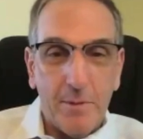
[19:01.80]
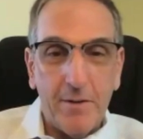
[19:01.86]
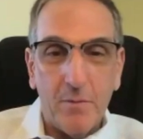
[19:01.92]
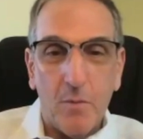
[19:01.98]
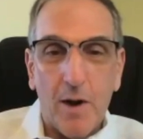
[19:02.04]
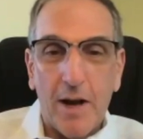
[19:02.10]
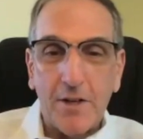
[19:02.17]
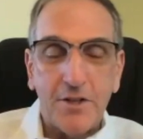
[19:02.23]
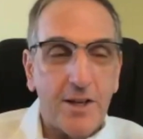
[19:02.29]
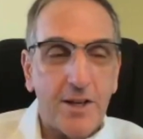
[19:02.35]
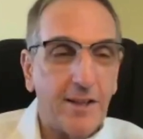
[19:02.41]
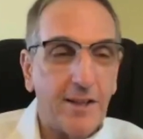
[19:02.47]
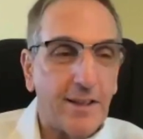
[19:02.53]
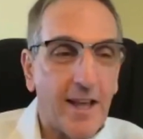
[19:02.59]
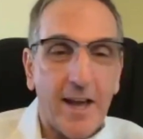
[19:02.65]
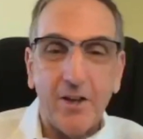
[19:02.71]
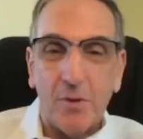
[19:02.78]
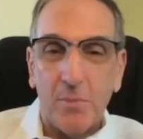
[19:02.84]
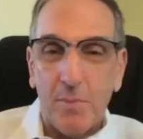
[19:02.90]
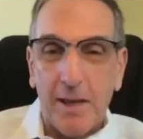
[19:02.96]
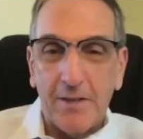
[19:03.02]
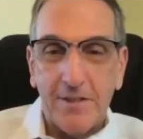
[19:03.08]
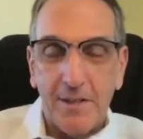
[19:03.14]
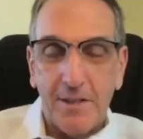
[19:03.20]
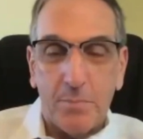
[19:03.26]
watching Lionel
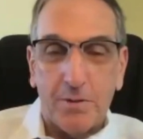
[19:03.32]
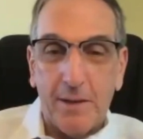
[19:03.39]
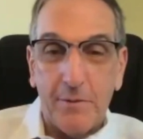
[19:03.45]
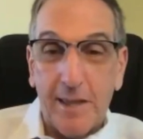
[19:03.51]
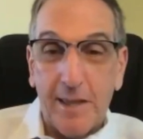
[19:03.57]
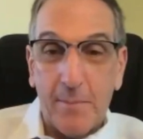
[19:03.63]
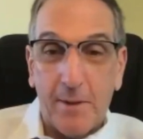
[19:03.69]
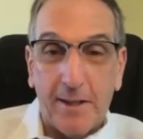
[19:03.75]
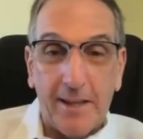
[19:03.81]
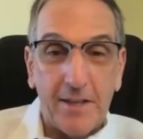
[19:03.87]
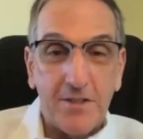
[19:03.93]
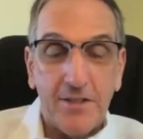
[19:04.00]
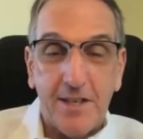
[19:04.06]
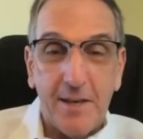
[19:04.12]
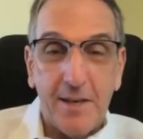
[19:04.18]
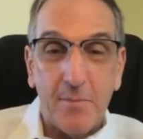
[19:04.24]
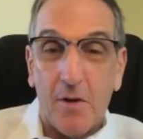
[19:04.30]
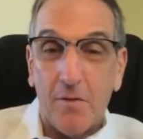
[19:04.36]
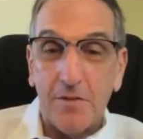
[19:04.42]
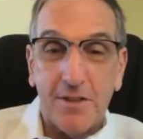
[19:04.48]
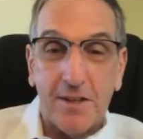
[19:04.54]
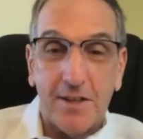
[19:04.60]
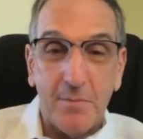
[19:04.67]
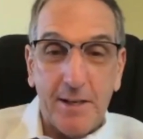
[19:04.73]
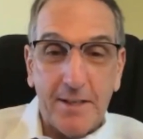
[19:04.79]
Messi play with MLS team all of a
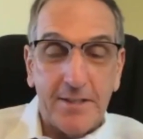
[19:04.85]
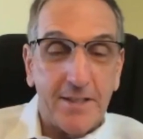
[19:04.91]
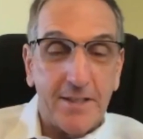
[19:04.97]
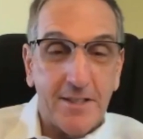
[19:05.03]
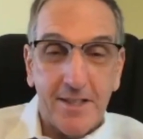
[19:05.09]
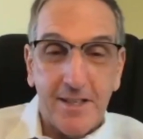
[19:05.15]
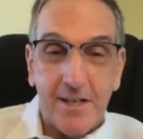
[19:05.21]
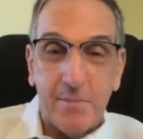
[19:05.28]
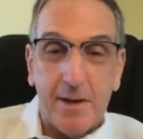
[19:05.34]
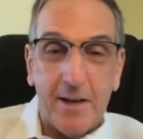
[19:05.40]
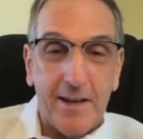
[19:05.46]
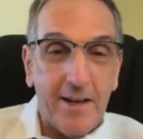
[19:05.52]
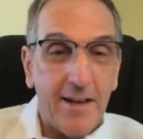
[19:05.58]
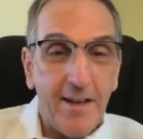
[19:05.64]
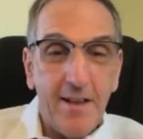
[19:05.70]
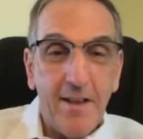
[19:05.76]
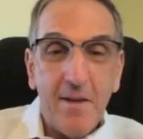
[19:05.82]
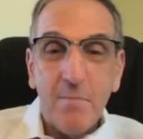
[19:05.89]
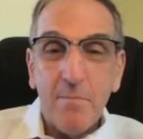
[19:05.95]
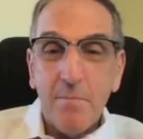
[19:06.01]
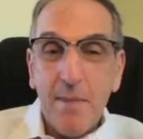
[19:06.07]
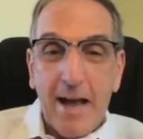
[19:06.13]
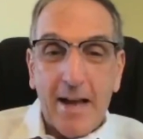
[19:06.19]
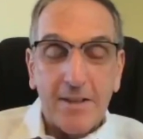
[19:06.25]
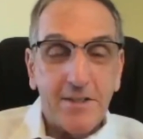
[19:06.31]
sudden makes the team a
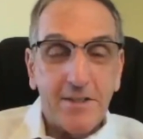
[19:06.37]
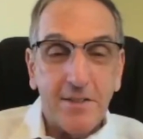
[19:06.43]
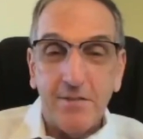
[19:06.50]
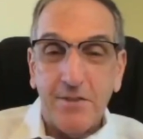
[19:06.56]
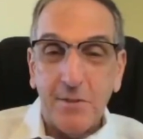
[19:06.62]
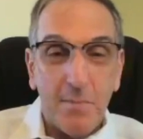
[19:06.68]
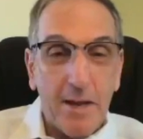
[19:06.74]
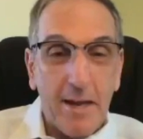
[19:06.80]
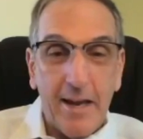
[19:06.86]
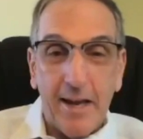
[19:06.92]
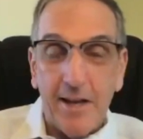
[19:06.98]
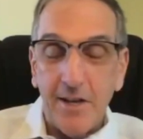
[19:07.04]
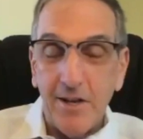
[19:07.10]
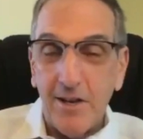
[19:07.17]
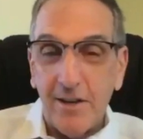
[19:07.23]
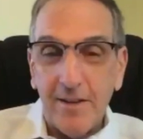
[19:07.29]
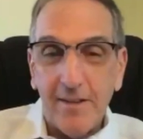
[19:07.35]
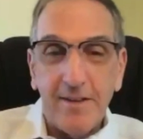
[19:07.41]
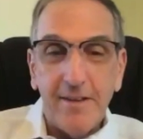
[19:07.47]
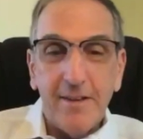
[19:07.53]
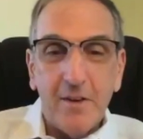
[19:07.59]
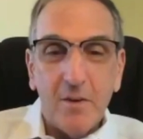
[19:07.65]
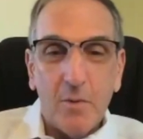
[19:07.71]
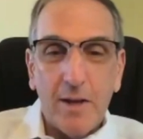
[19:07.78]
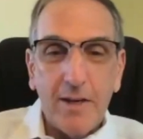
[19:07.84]
massive demand.
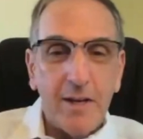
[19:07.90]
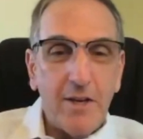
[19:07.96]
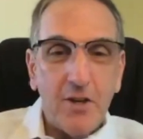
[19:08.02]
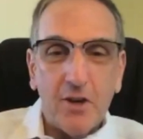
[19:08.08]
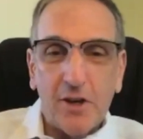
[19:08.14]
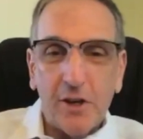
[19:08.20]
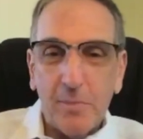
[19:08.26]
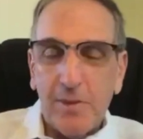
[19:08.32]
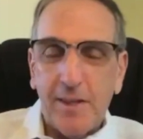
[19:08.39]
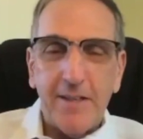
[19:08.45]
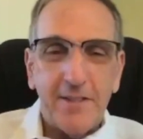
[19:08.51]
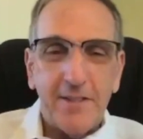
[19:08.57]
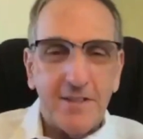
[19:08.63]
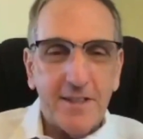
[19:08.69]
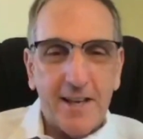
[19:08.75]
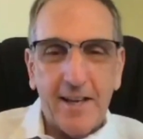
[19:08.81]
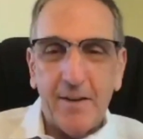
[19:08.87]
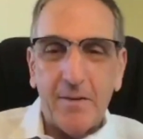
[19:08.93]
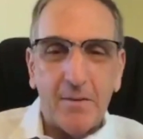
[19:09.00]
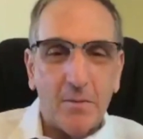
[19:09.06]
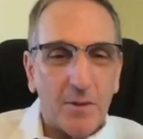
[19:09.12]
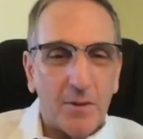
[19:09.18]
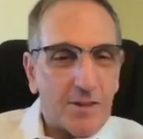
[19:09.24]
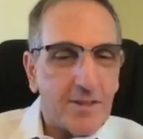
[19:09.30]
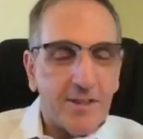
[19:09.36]
When in Europe, they'd say,
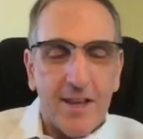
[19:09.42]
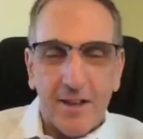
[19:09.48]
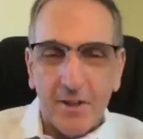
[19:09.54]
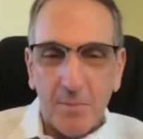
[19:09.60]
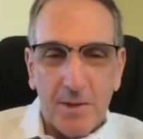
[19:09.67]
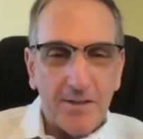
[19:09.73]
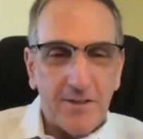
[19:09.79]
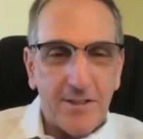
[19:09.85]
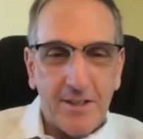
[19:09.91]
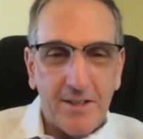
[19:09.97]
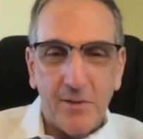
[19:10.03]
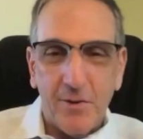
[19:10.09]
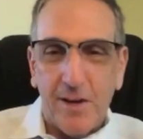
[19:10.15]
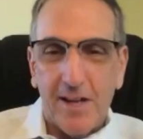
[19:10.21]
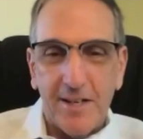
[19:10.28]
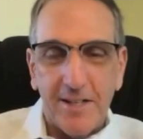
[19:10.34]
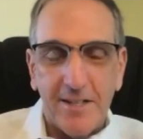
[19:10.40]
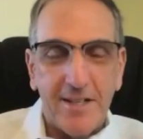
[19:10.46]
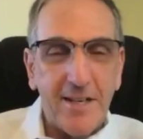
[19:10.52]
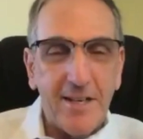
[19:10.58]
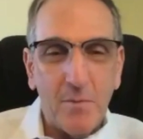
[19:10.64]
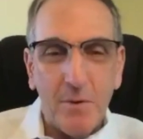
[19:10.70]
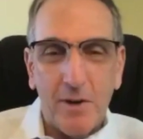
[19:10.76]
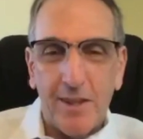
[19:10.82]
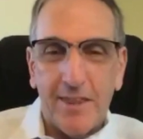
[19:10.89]
what's Lionel Messi doing on a
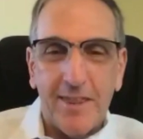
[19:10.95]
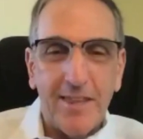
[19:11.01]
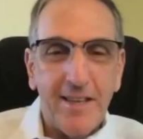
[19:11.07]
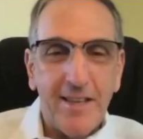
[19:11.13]
team with